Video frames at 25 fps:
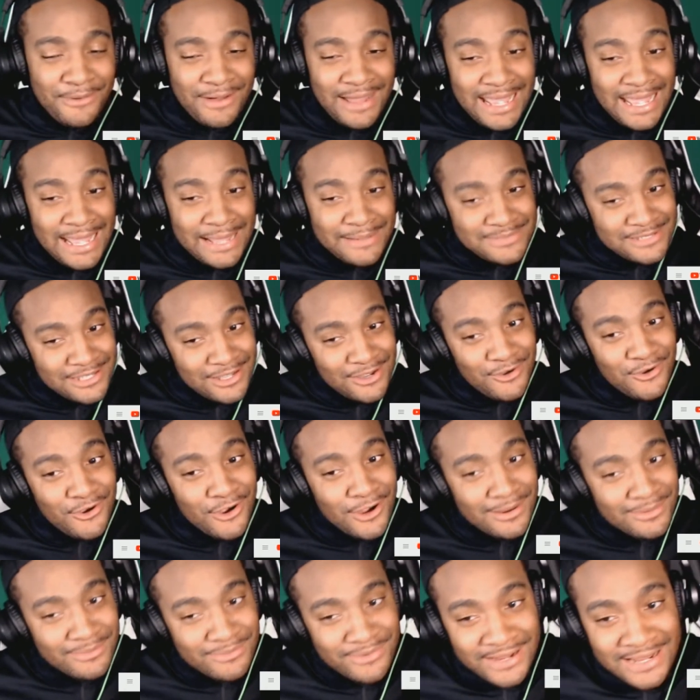hams and
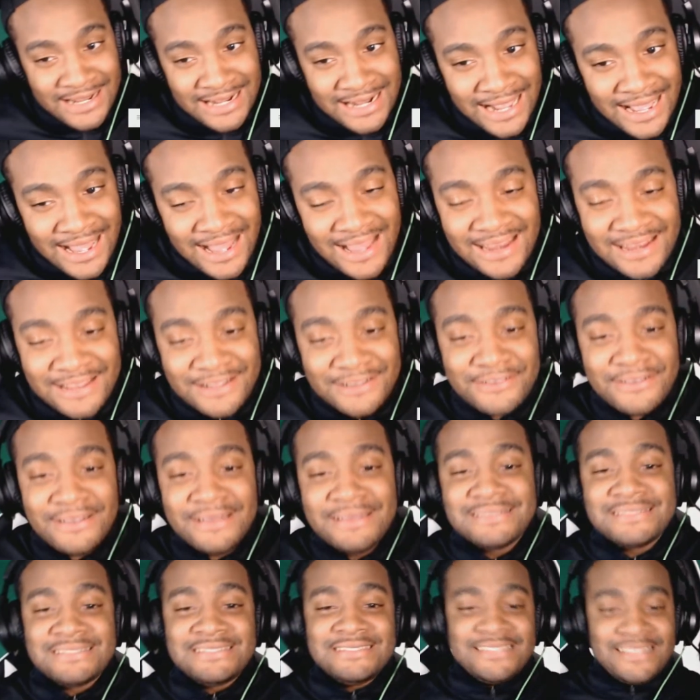cornbread and collard
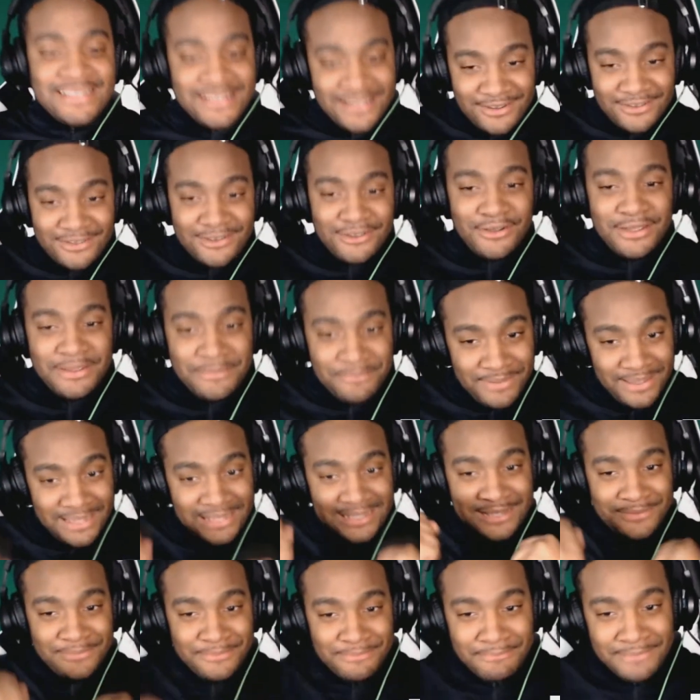greens in jail though. He
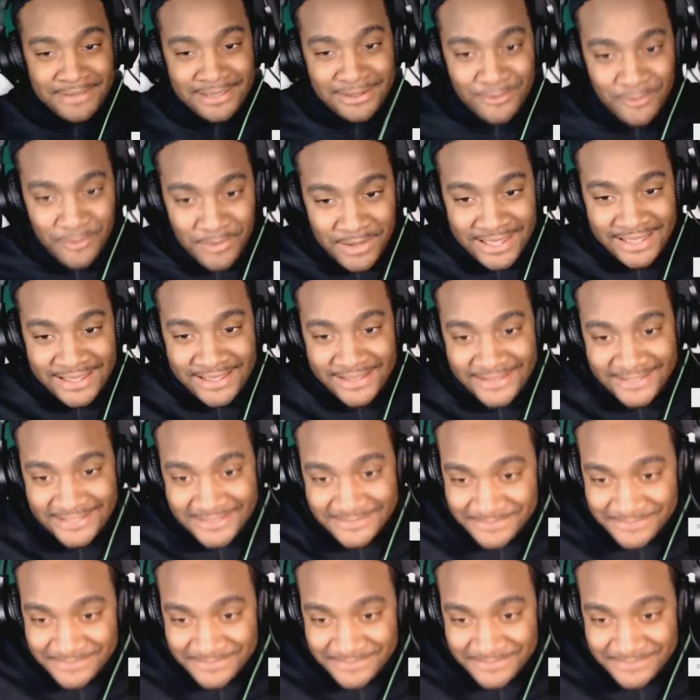picked up a bit of weight.